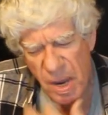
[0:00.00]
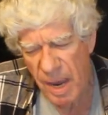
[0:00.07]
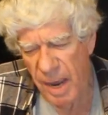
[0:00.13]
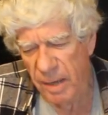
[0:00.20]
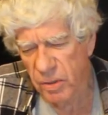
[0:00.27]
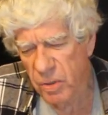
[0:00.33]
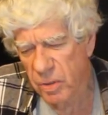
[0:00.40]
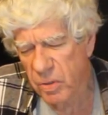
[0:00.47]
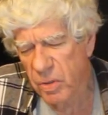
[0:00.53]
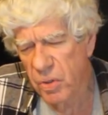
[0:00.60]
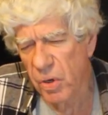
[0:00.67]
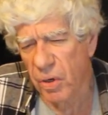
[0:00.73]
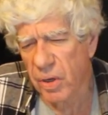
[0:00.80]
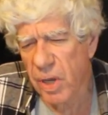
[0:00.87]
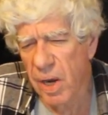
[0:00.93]
I
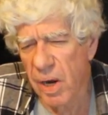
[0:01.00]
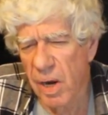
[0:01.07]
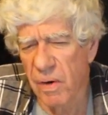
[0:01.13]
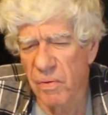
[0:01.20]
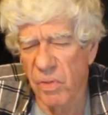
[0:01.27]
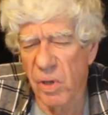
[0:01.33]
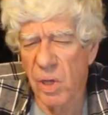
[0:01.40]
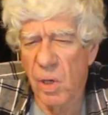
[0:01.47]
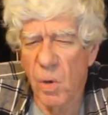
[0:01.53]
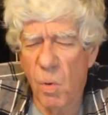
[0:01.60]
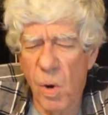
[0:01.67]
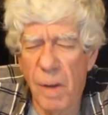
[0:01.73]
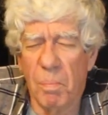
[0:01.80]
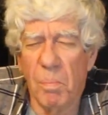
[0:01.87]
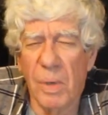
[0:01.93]
took care of the
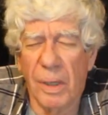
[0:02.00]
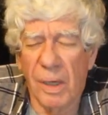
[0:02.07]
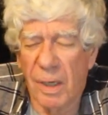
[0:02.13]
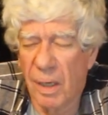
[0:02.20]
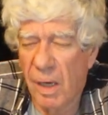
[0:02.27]
equipment